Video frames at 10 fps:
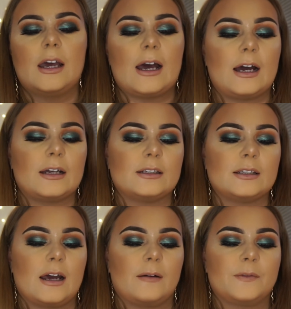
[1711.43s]
And
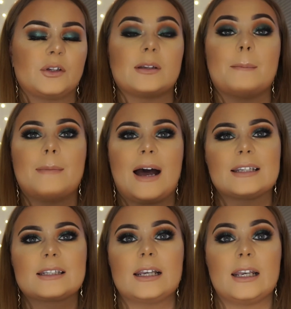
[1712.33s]
yeah, so it's a
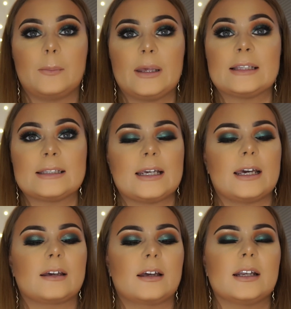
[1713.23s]
matte lippy
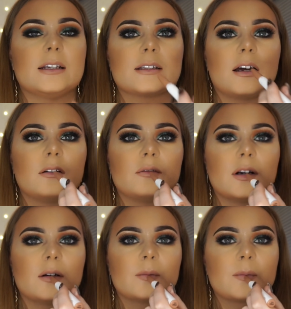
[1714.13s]
stick and it's
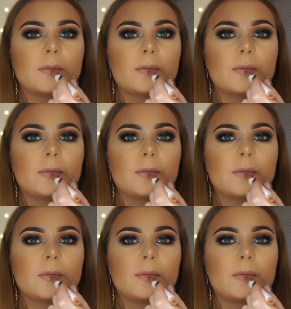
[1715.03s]
unreal.